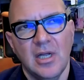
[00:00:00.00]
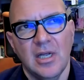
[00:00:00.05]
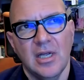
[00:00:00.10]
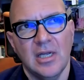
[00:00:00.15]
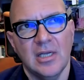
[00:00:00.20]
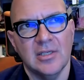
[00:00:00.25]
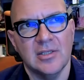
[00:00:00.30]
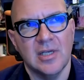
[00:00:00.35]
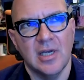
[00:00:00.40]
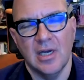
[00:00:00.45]

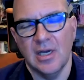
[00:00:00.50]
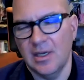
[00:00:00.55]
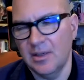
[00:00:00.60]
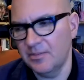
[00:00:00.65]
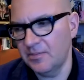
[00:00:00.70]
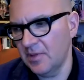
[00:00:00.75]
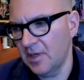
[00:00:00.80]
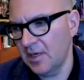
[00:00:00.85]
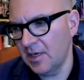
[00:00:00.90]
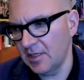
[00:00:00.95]
is a, uh,
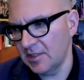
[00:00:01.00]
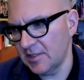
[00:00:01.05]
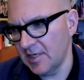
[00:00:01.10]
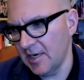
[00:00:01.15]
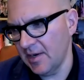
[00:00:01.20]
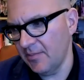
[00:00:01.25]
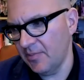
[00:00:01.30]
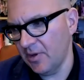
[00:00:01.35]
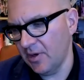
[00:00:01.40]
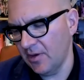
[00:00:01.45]
an
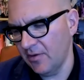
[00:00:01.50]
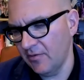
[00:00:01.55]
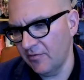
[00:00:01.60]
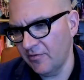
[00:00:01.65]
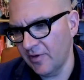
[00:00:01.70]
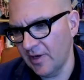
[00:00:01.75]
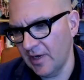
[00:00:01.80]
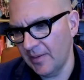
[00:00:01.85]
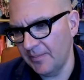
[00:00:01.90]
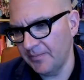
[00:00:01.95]
example
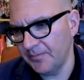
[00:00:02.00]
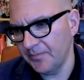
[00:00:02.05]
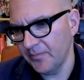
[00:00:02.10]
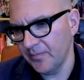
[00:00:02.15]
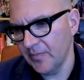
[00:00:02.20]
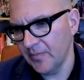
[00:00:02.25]
of um,